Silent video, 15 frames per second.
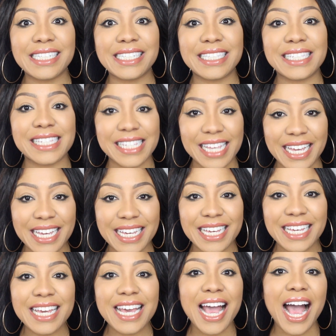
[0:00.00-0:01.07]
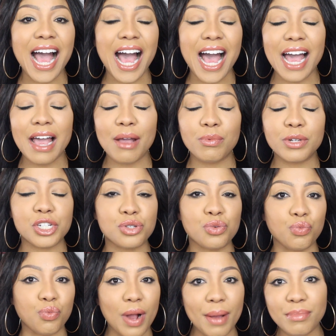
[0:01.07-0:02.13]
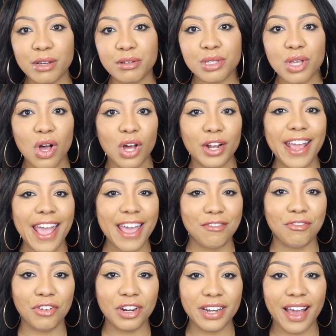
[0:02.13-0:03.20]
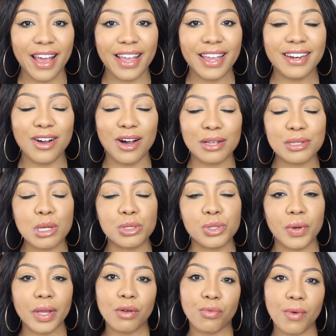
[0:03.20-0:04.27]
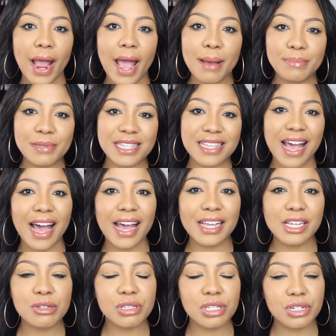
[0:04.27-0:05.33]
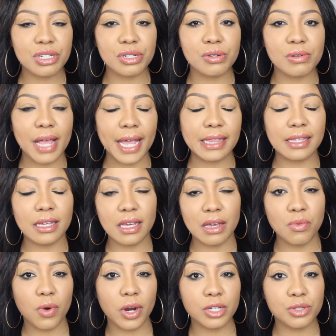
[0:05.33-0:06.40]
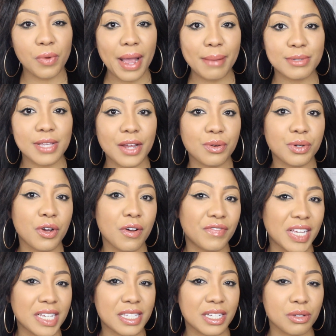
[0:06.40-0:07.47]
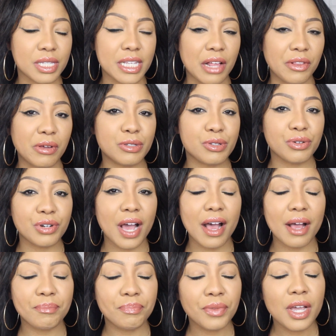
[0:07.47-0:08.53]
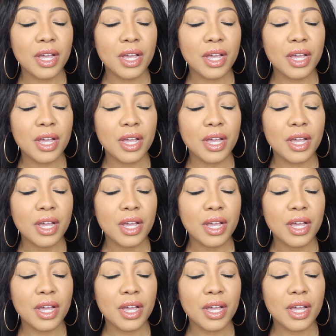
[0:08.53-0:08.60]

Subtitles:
sick, I would just rub those on every night. Also doing wraps. I used to do like the It Works wraps. I don't know if they still sell those or not,